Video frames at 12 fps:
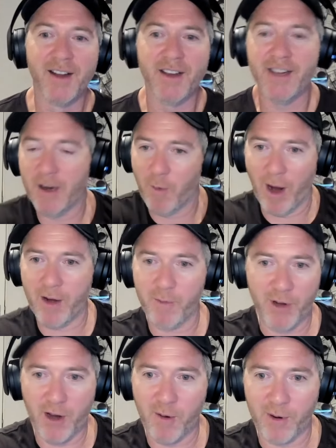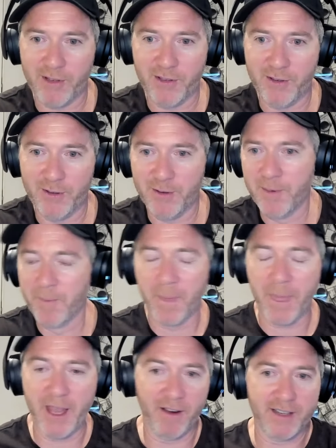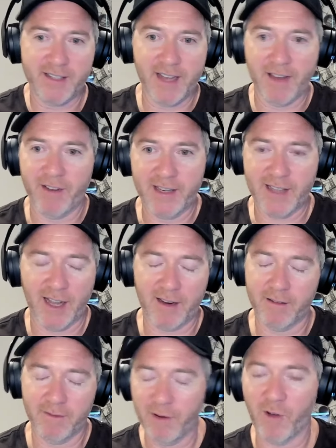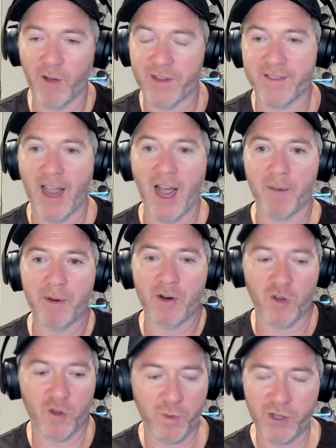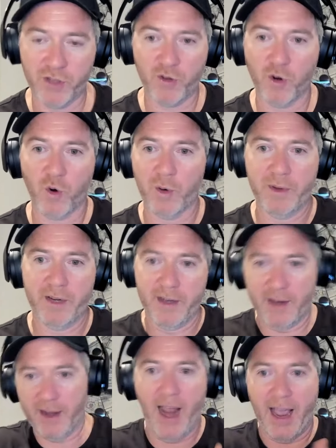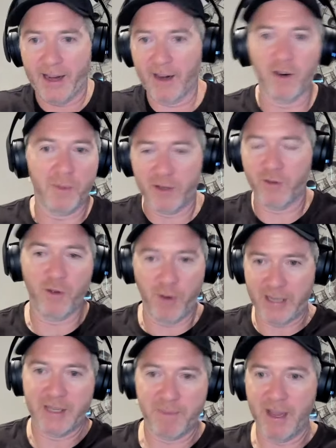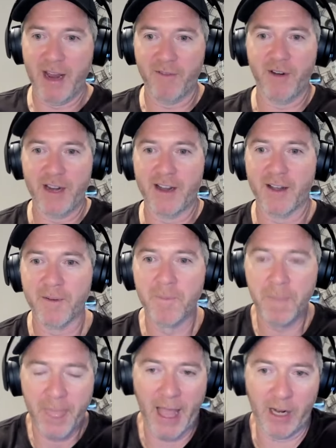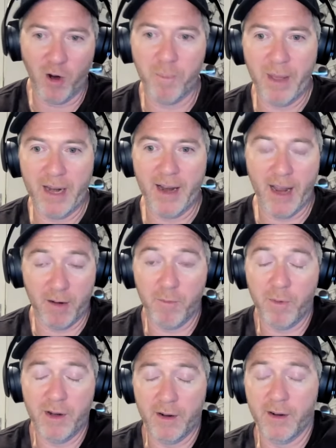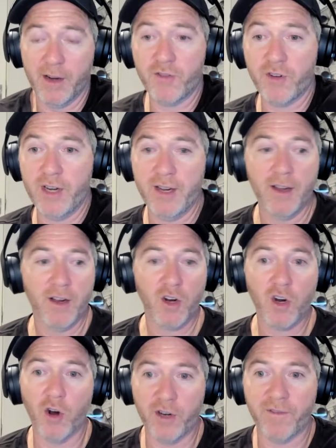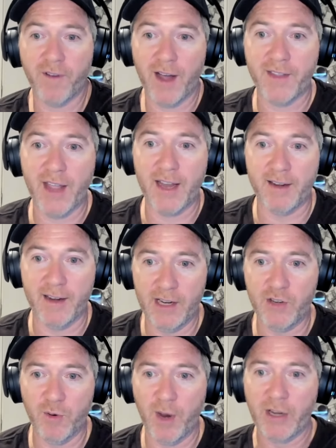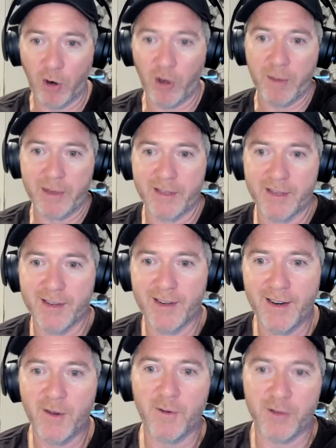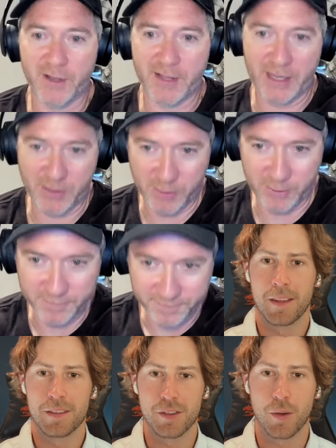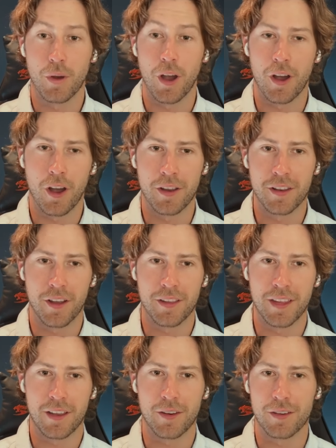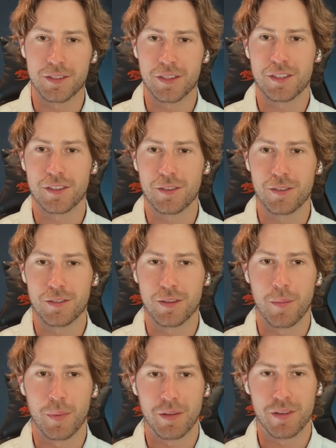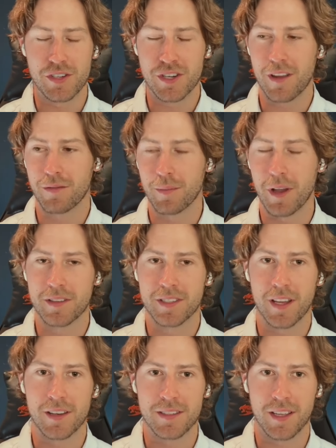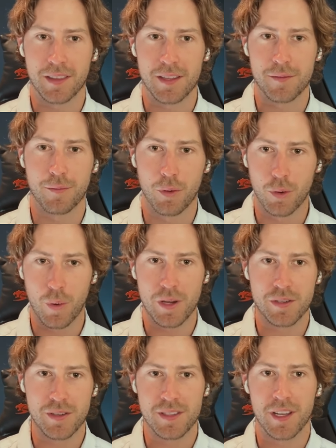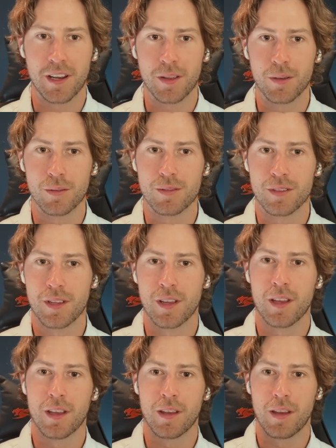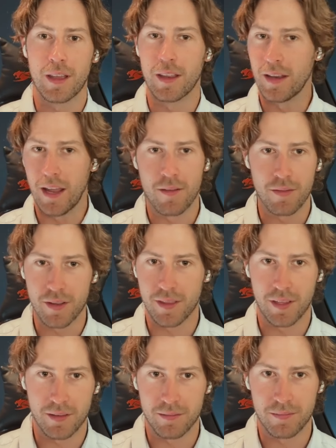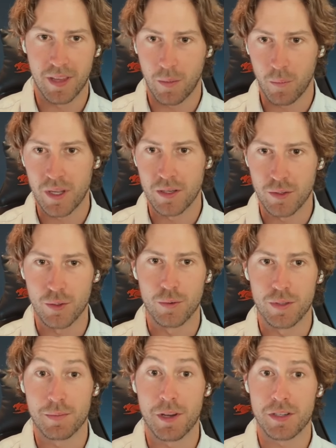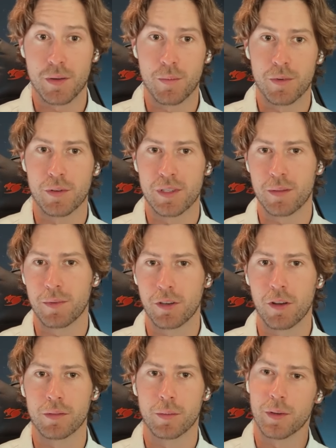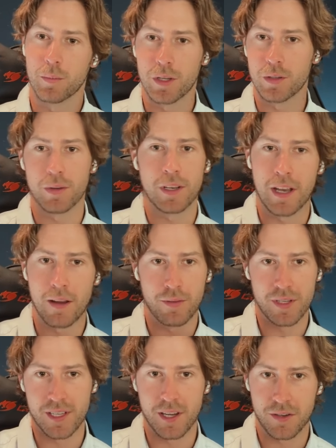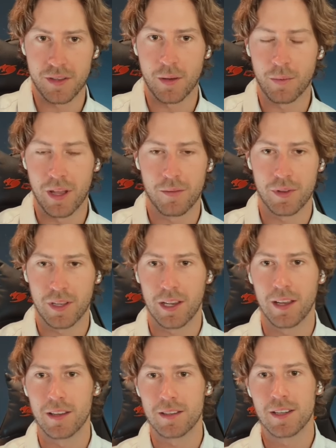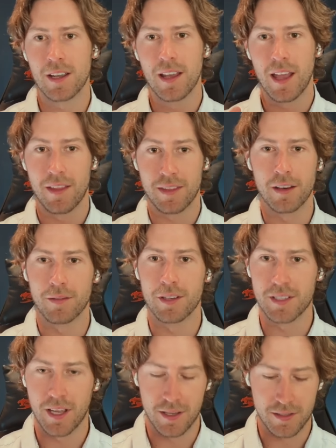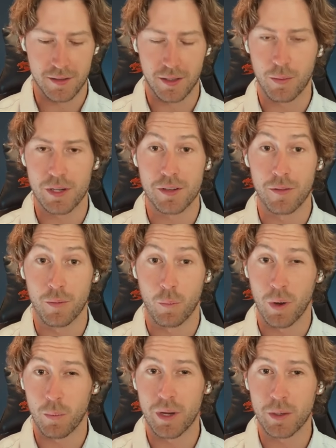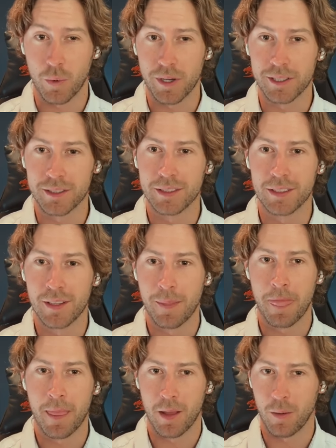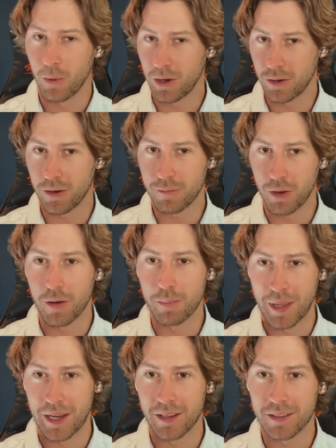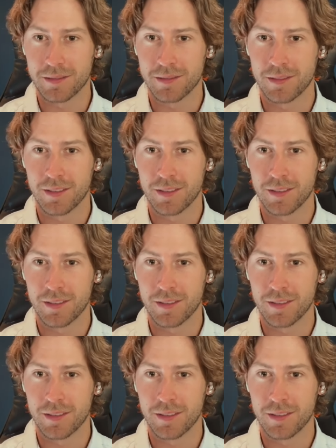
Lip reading: Year 1, we don't know what to do. Year 7 is we've got this down because we just took what we did and added a little bit to the recipe every year, and it got better. And we literally codified that into a document, which I think is cool. So on that note, just to do a bit of a share from our side, is there's 4 questions that I use in everything that we do, especially when we're doing something novel, but we do it in every session that we have with a client at the end of it. And it's the question of what went well, what could have gone better,